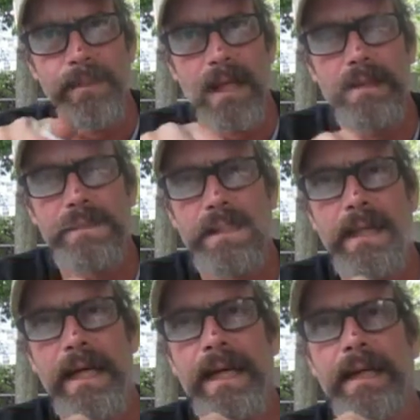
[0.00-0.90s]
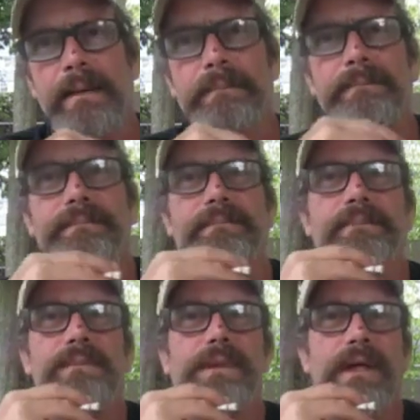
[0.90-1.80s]
Here's the
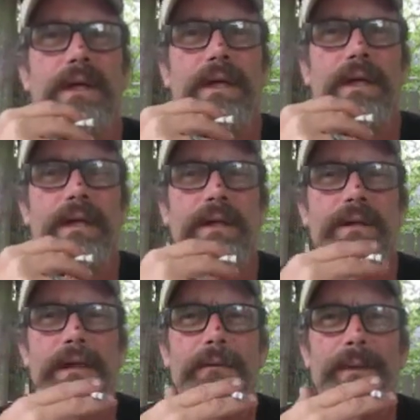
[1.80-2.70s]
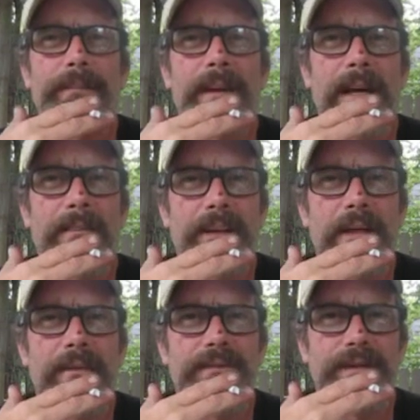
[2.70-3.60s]
thing. You thought we'd pop
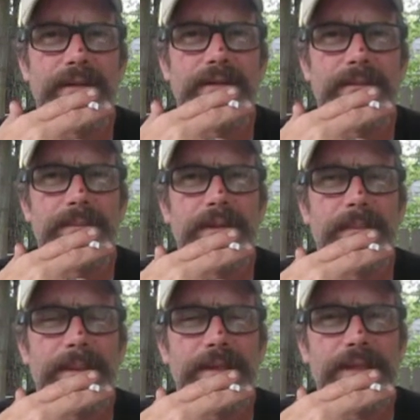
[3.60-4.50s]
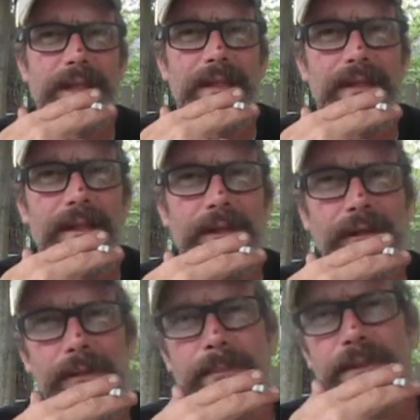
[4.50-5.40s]
off and do some stupid shit, and then you
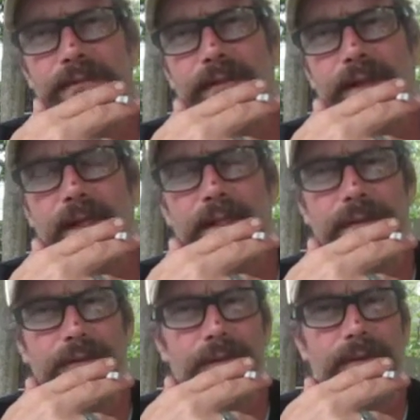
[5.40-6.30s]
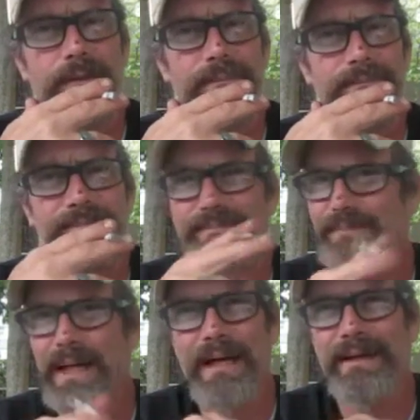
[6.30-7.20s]
could push for gun control.
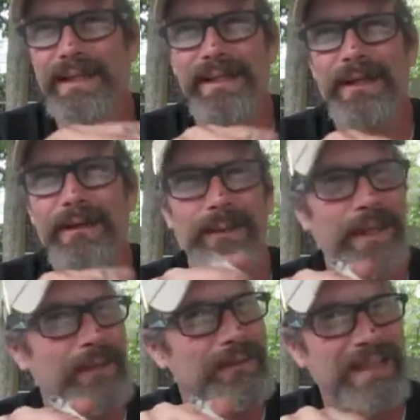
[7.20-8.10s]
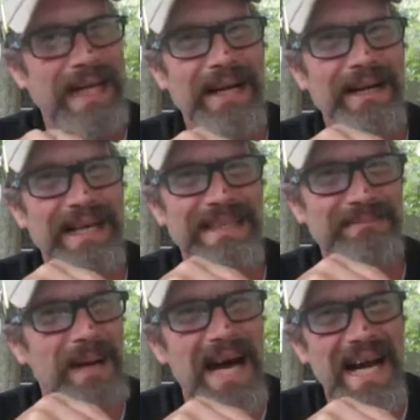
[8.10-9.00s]
I already know where you and Terry's
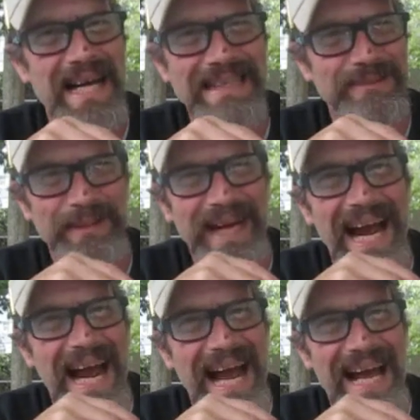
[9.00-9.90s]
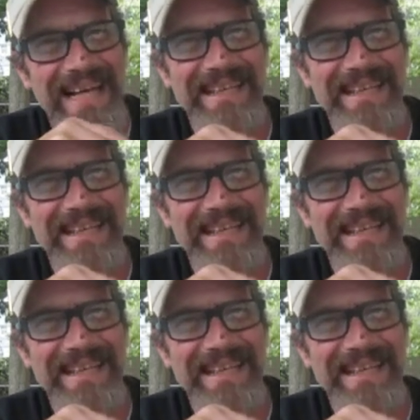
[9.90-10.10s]
minds were at.